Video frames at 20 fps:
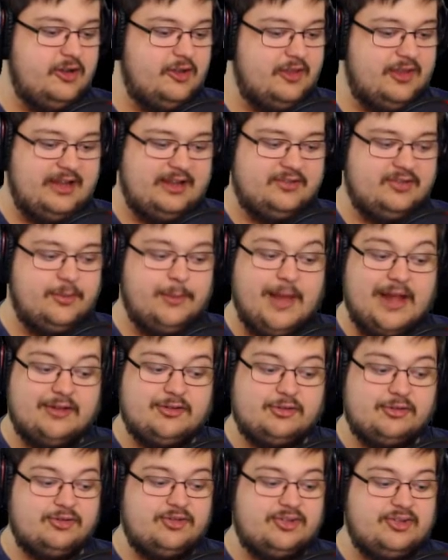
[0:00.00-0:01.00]
That's the
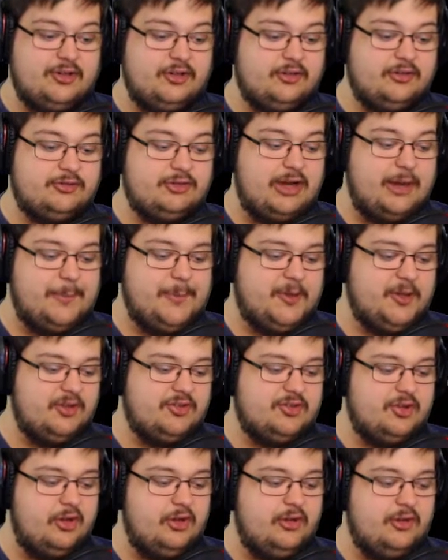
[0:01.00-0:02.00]
magical seal trapping
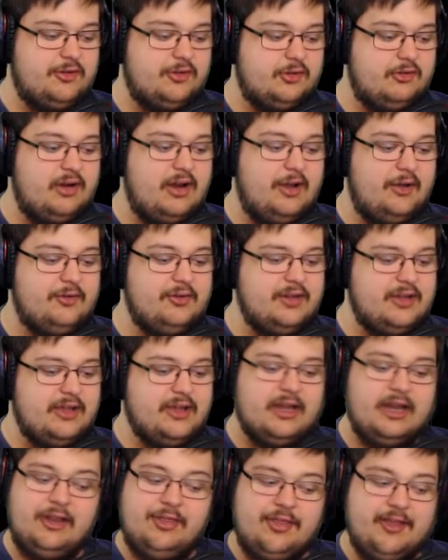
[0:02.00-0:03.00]
us all underground.
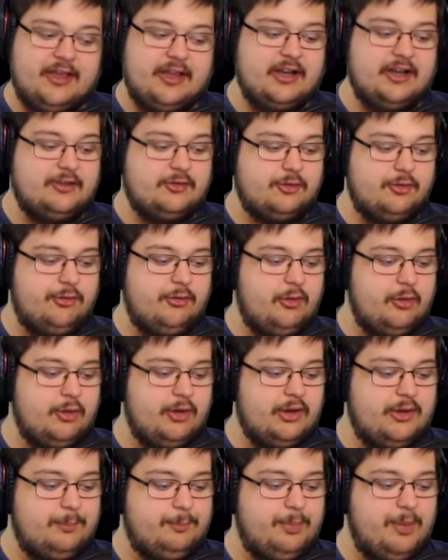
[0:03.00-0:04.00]
Anything can enter
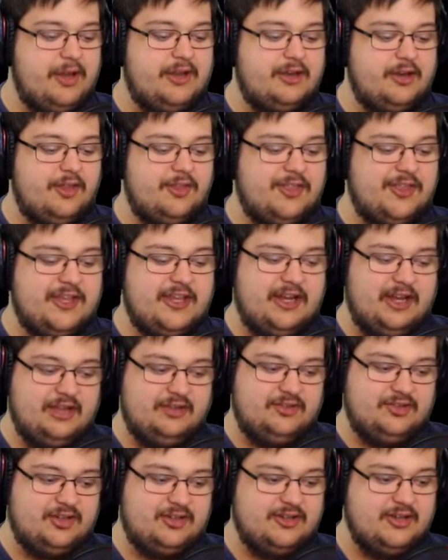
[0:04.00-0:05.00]
through it, but nothing can
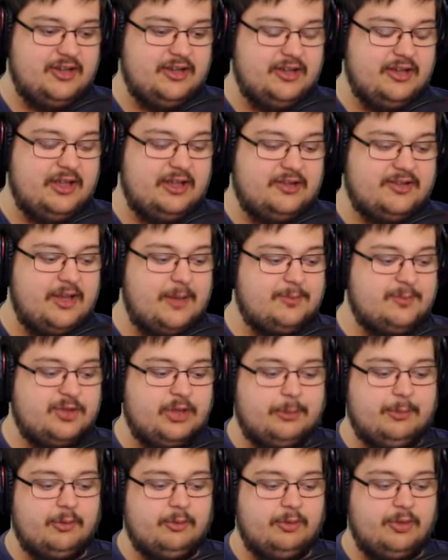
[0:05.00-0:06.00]
exit except
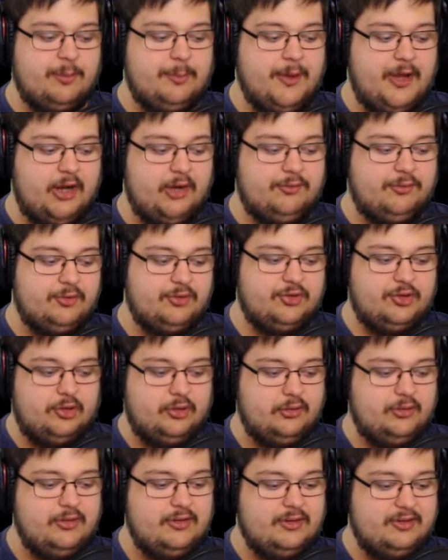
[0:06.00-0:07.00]
someone with a powerful
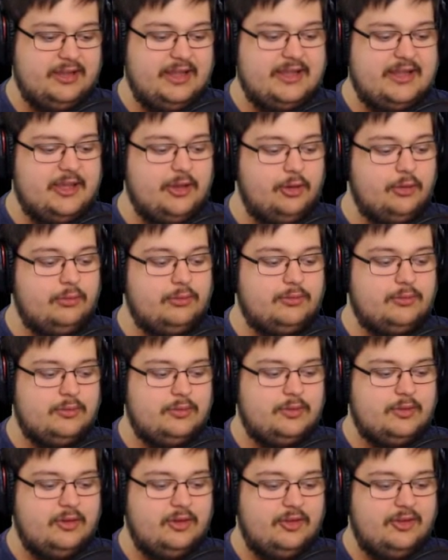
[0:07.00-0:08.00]
soul, like you.
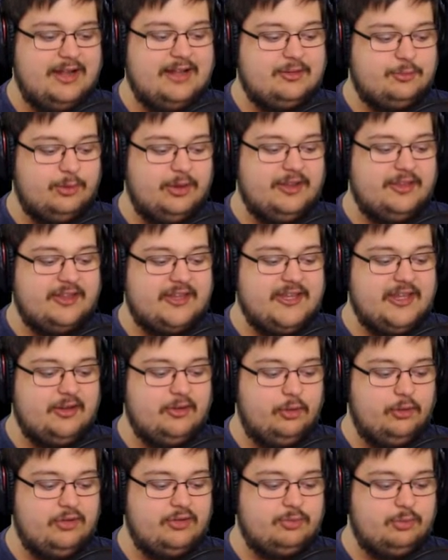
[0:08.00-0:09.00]
That's why the
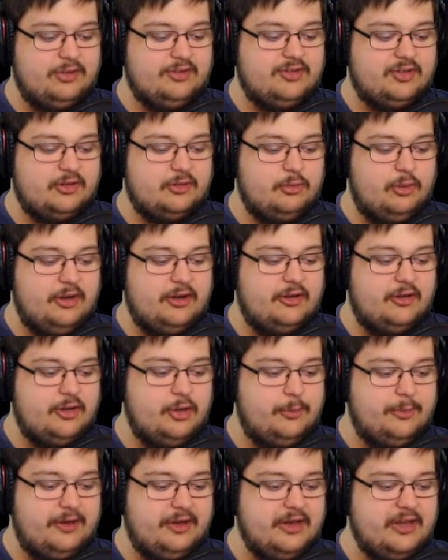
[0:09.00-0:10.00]
king always wants to acquire a
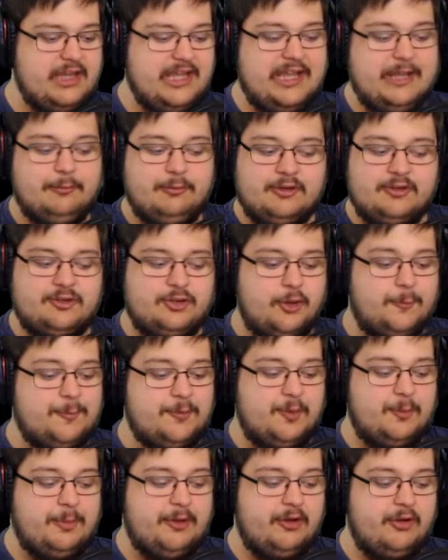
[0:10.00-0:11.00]
human. He wants to
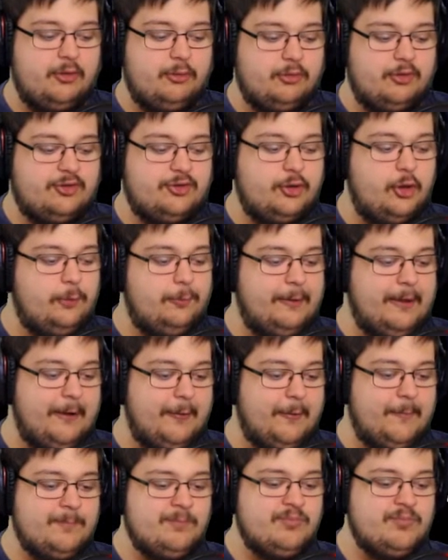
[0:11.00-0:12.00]
open the barrier with soul
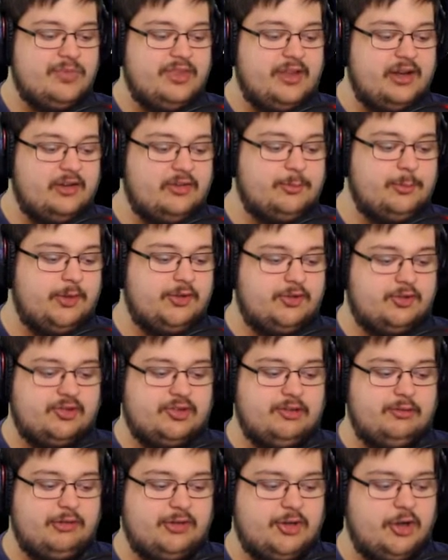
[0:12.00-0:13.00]
power. Then us
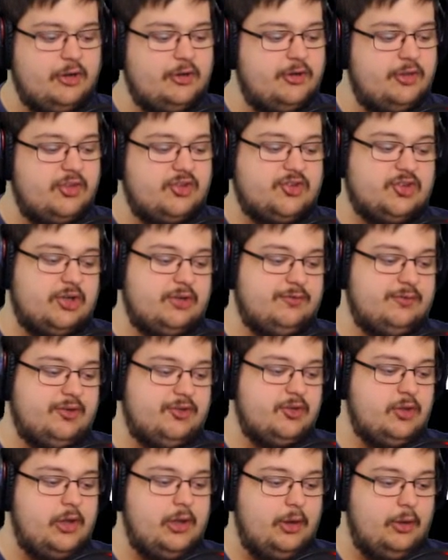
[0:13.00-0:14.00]
monsters can return to the
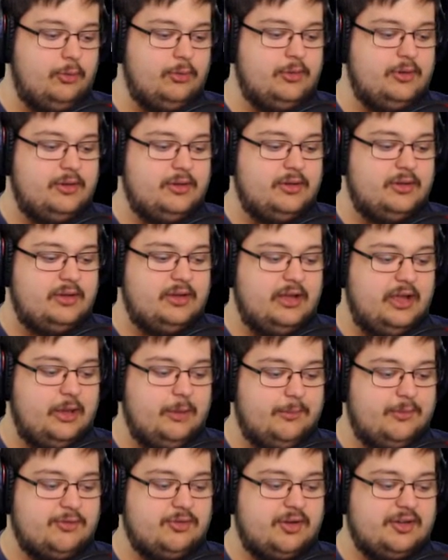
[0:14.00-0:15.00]
surface. Oh, I
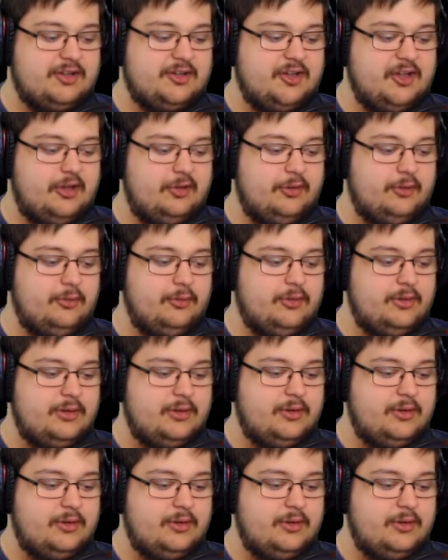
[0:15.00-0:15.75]
almost forgot to tell you.